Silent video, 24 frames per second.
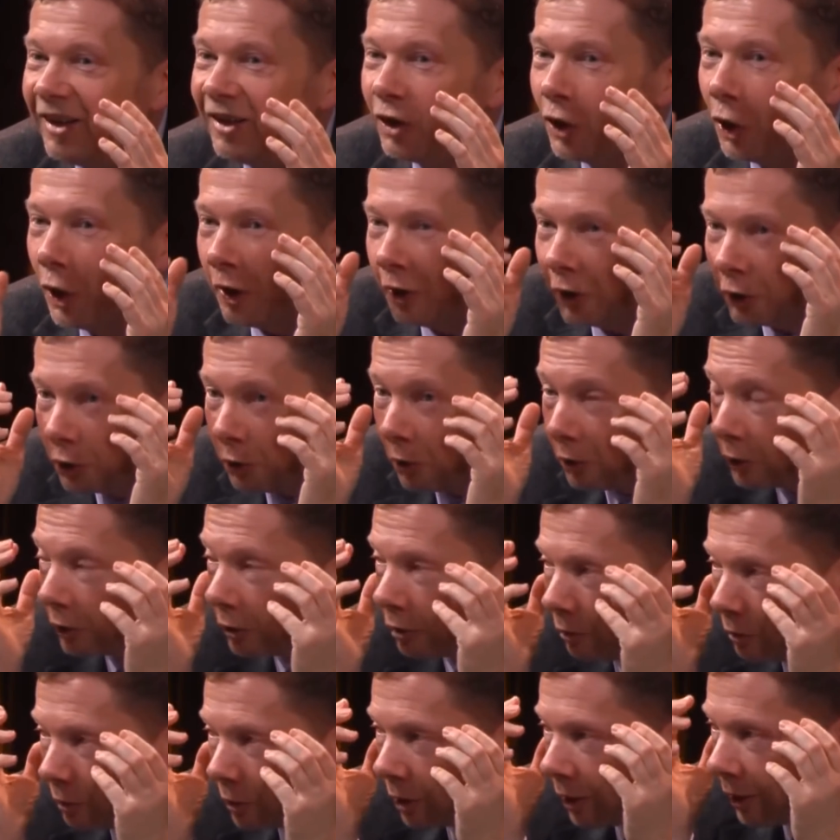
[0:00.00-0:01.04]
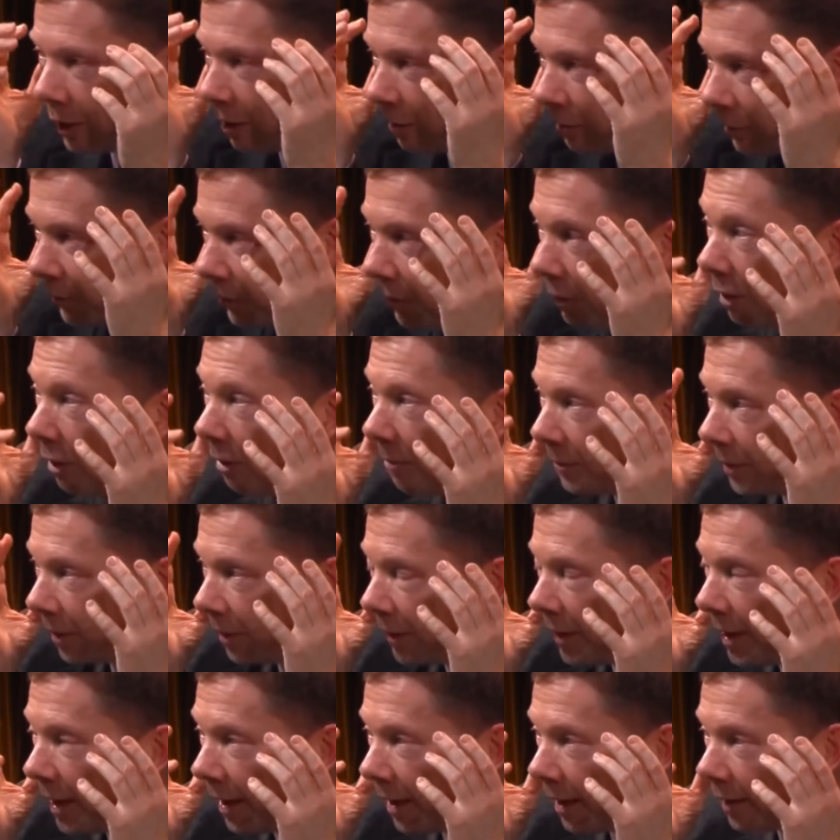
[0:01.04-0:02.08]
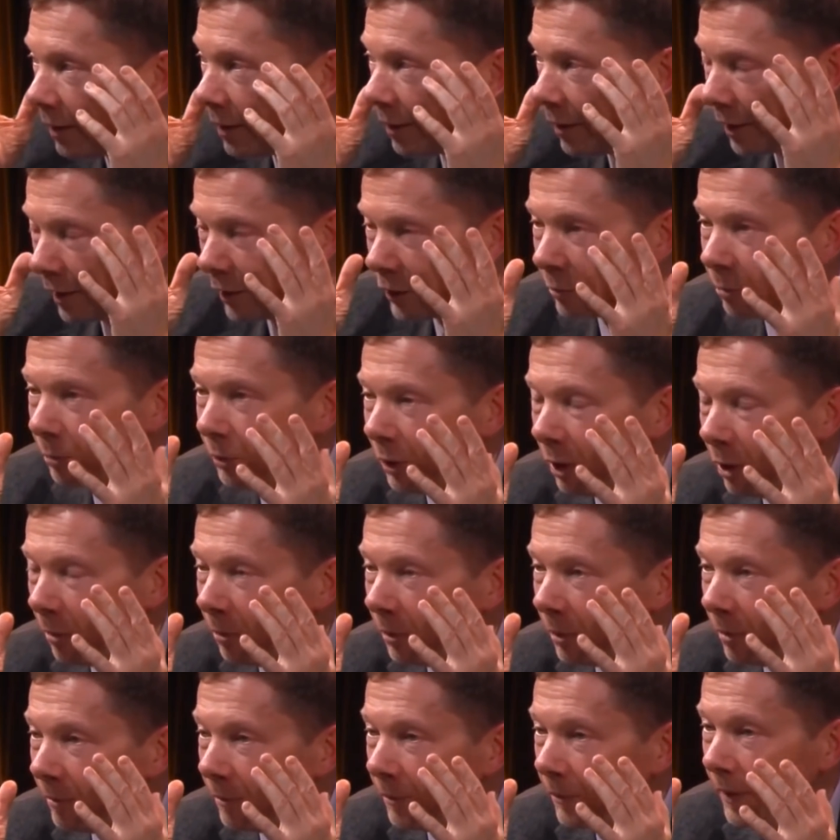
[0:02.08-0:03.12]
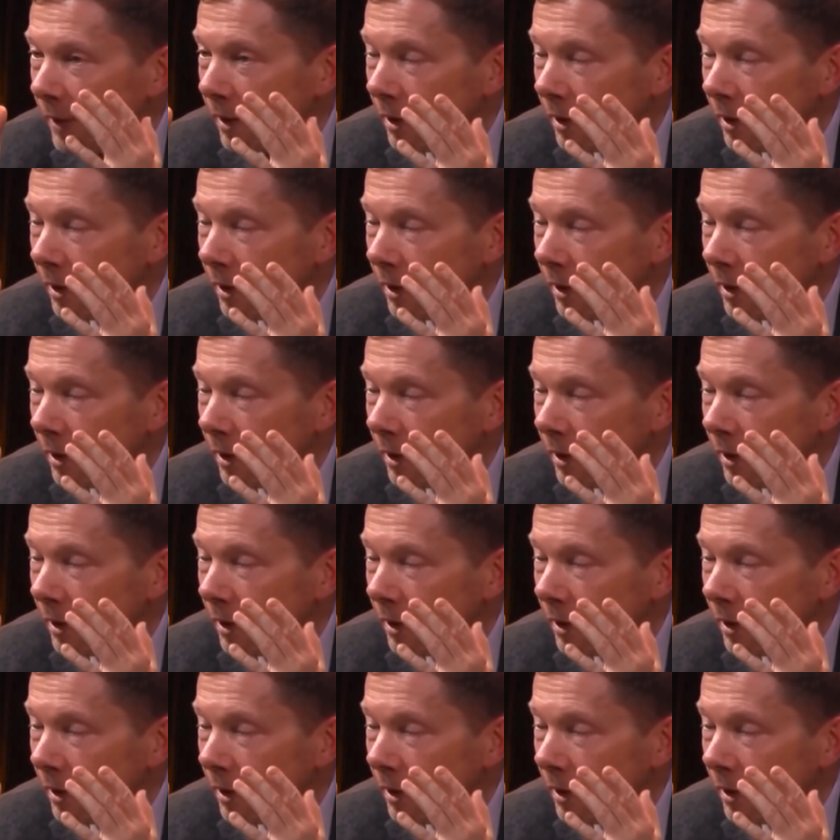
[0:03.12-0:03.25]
And you're totally absorbed in that. That's a problem.